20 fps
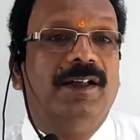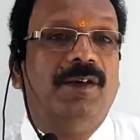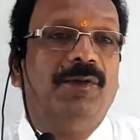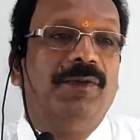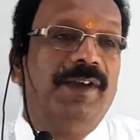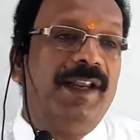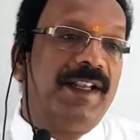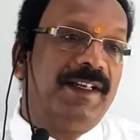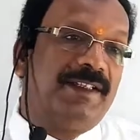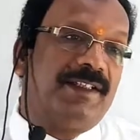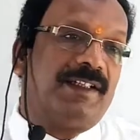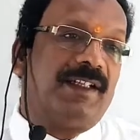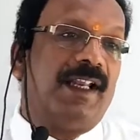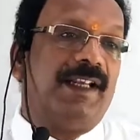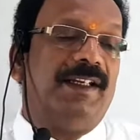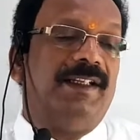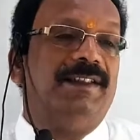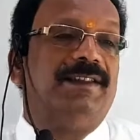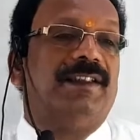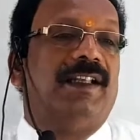Now next,
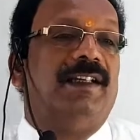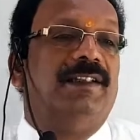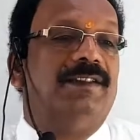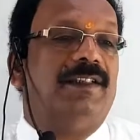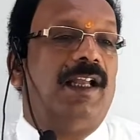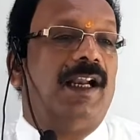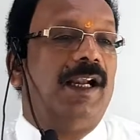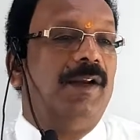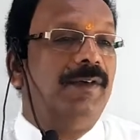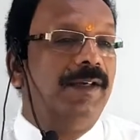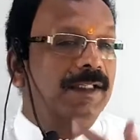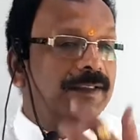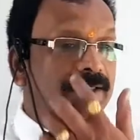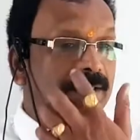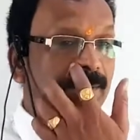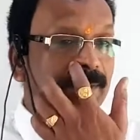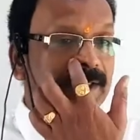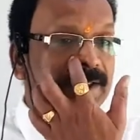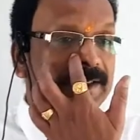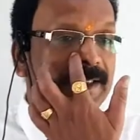that is
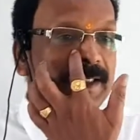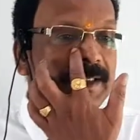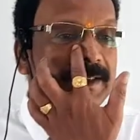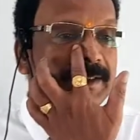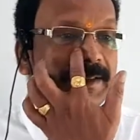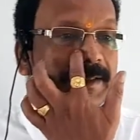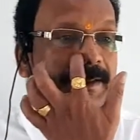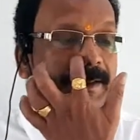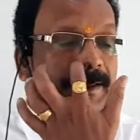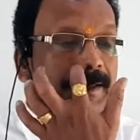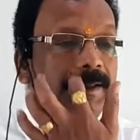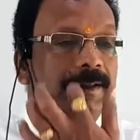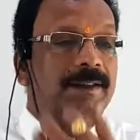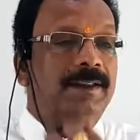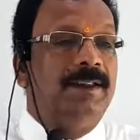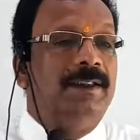advantage number 6.